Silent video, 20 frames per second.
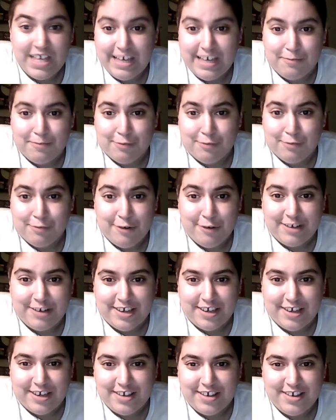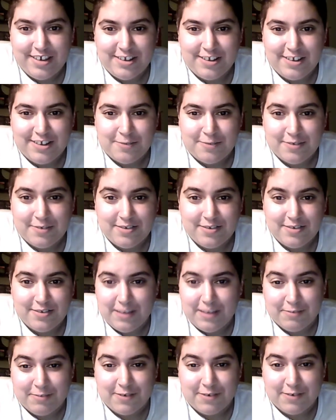I'm Brody you know
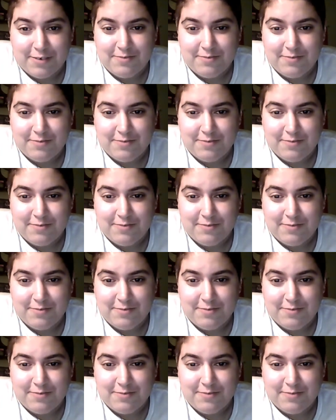I'm I'm,